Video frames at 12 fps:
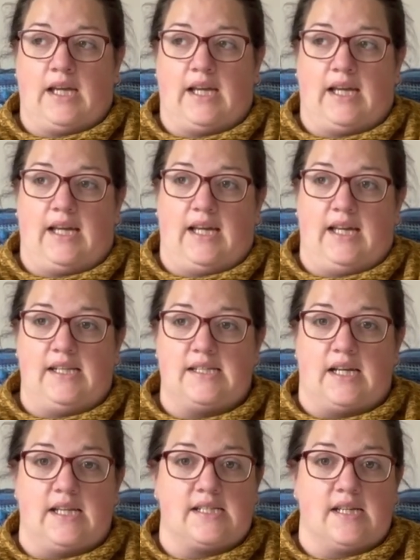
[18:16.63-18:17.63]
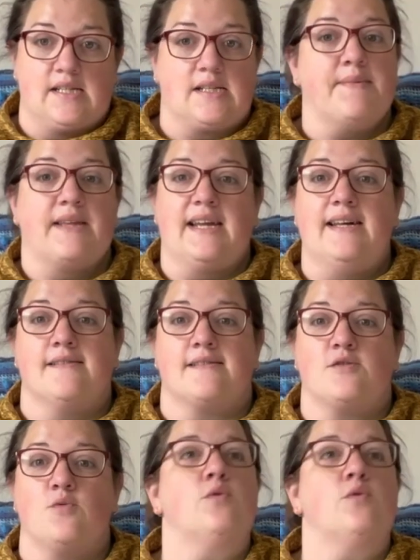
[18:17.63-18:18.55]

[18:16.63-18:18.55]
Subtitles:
And I started something else to